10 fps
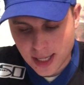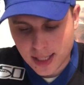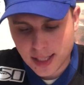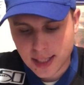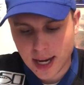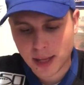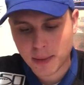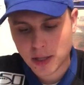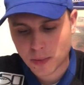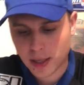is Cincinnati. The
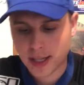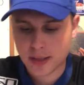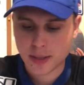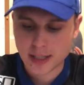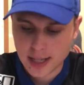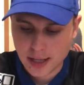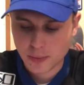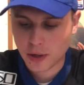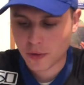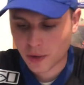best win is Cincinnati's
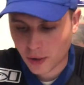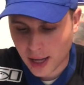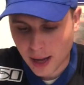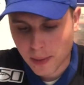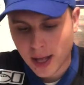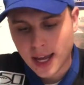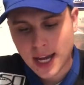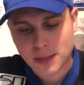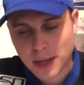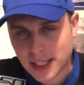win over Notre Dame.
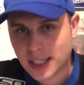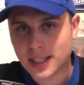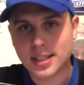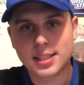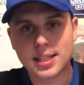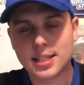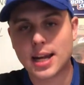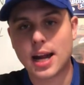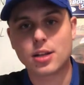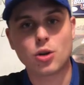It's basically
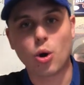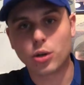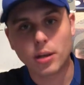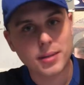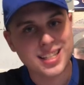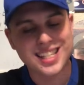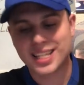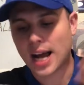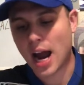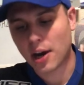Cincinnati is holding up this
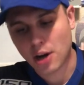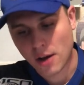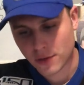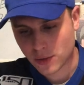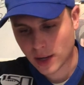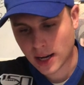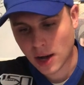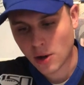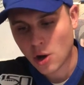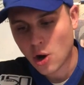entire conference right
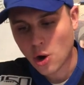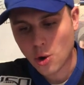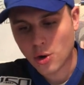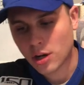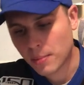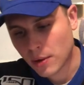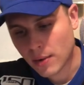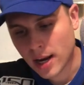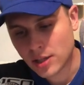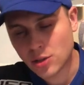now. Who could be
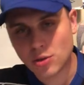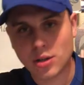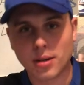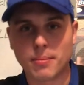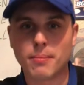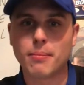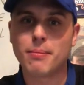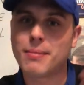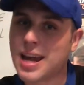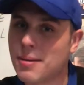ranked? You could
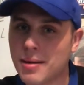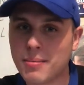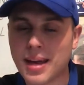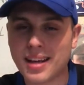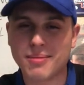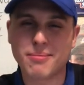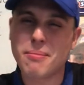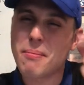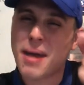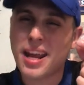maybe make
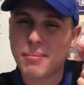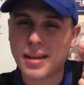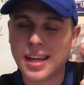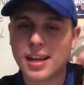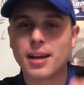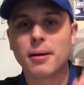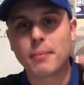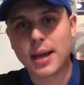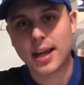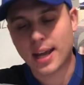
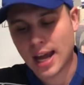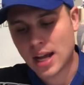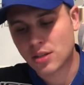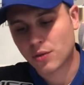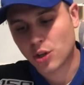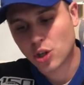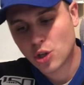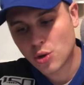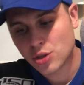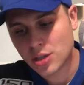a case for
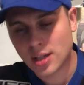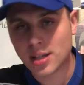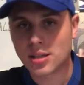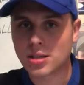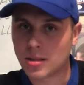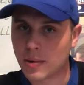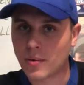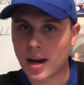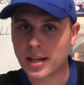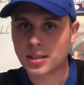Houston to be
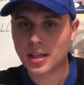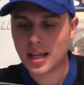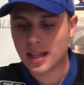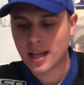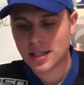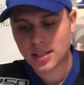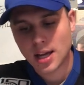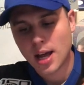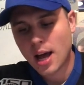ranked in this.